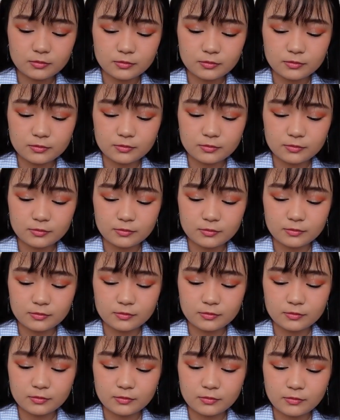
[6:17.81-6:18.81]

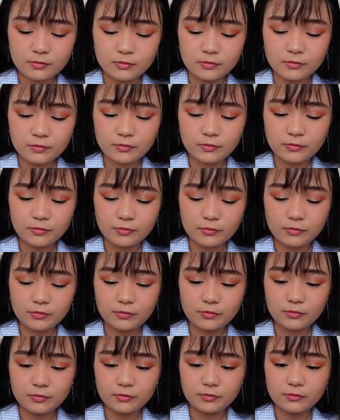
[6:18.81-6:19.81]

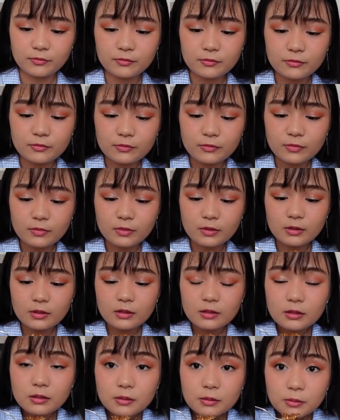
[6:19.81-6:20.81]

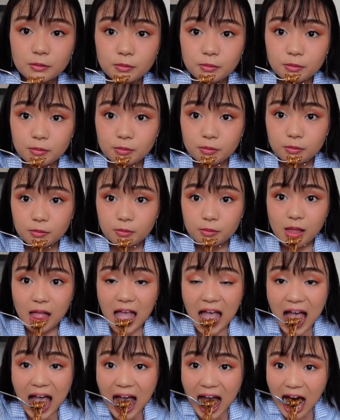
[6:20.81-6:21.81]

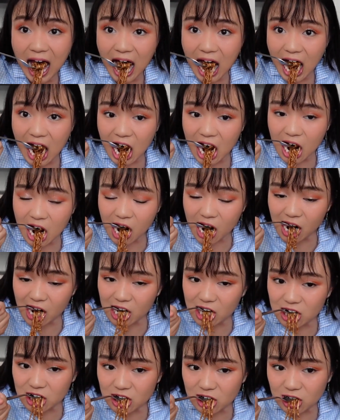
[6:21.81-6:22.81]

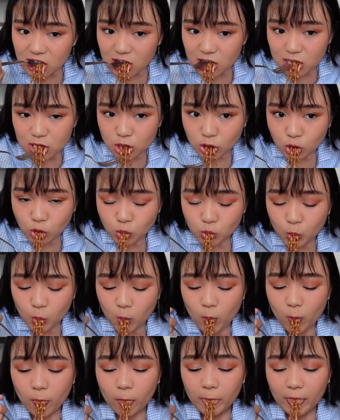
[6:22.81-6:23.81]

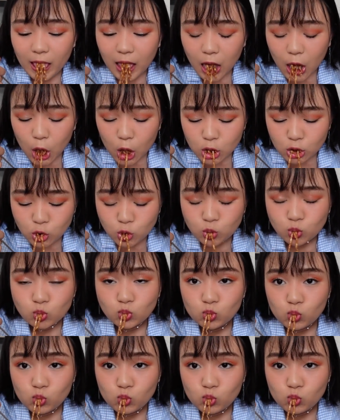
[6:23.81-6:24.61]
(silence)